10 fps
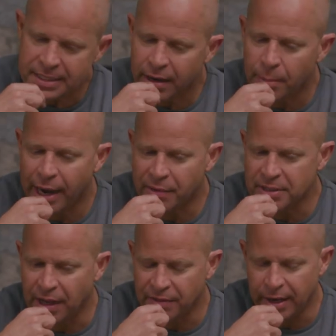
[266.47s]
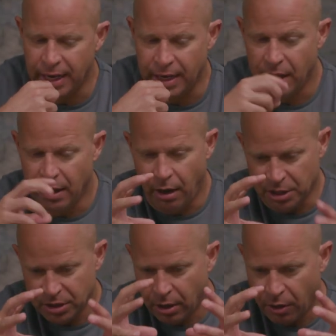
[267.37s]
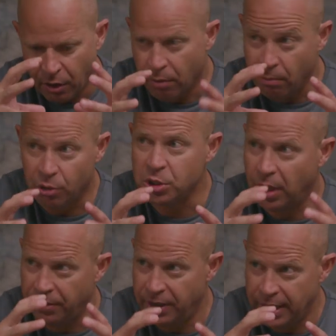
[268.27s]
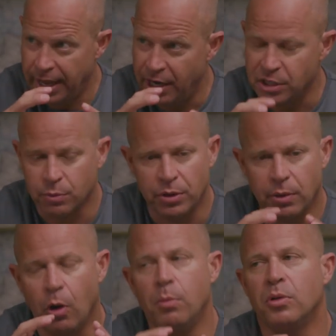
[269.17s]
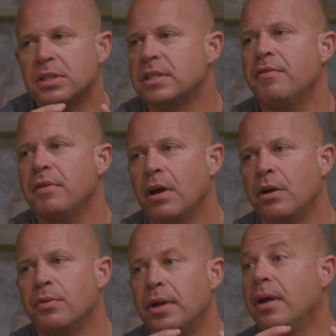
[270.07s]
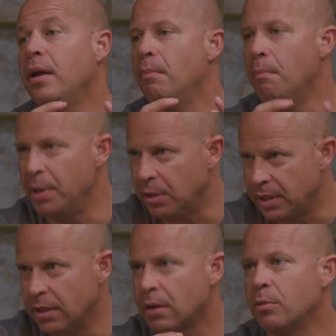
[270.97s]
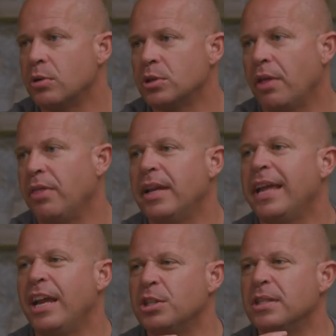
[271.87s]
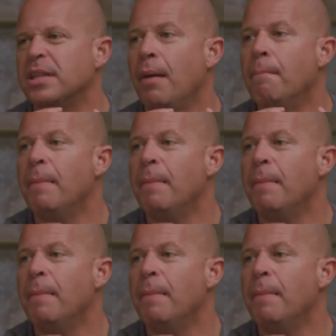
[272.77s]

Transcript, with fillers: Inside of Microsoft today, uh, just on our commercial authentications, we're doing almost 700 billion commercial authentications a